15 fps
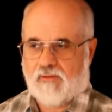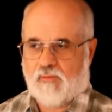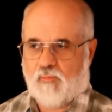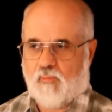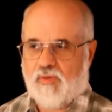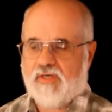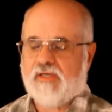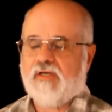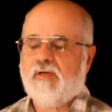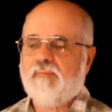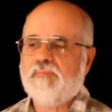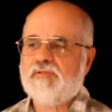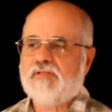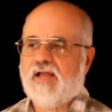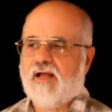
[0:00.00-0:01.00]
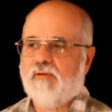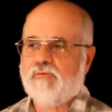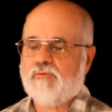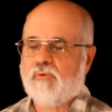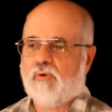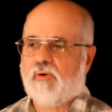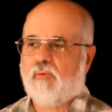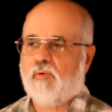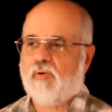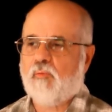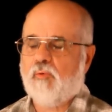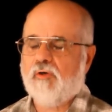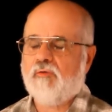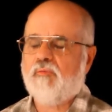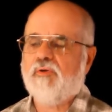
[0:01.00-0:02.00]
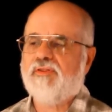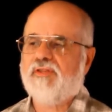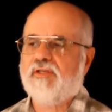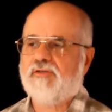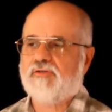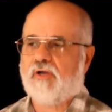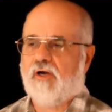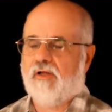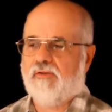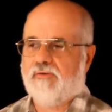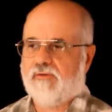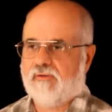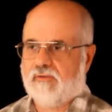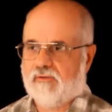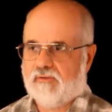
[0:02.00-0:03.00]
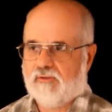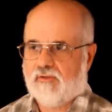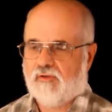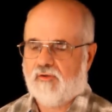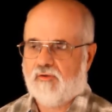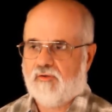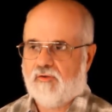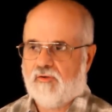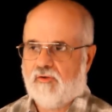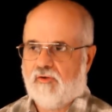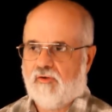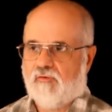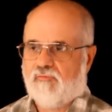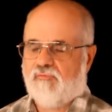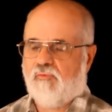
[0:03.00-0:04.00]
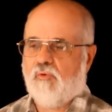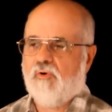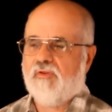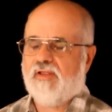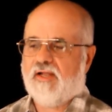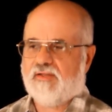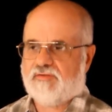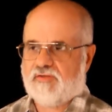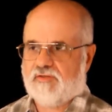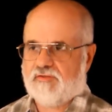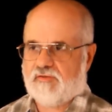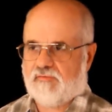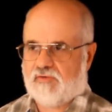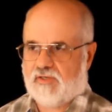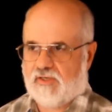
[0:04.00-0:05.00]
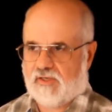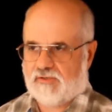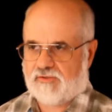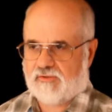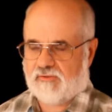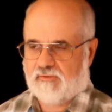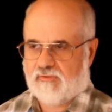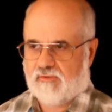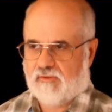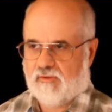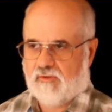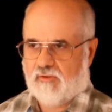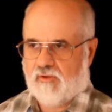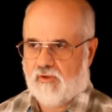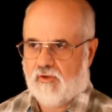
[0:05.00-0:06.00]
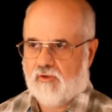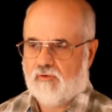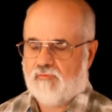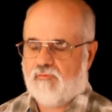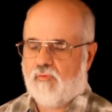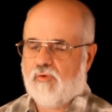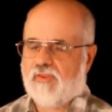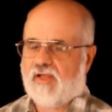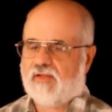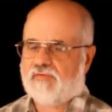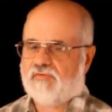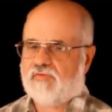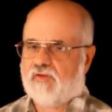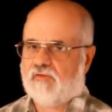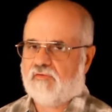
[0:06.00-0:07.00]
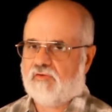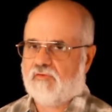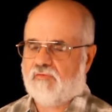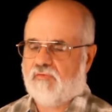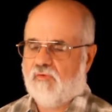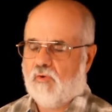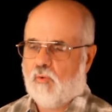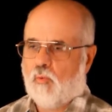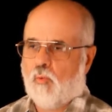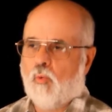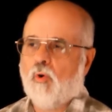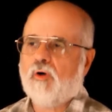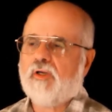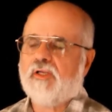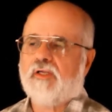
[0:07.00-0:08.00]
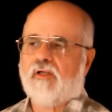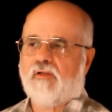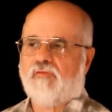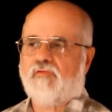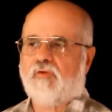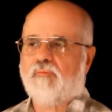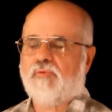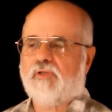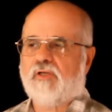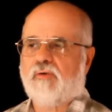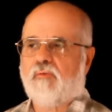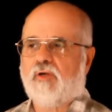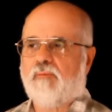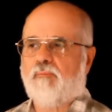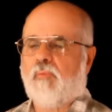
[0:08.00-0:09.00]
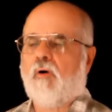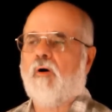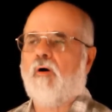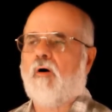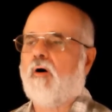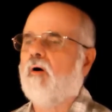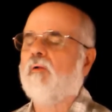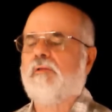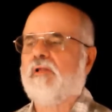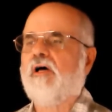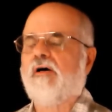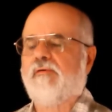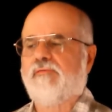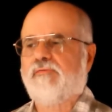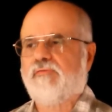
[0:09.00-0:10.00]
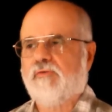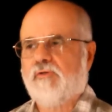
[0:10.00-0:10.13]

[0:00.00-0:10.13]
When it comes down to it, we work with each other for that sense of connection, for that sense of working on something we all love,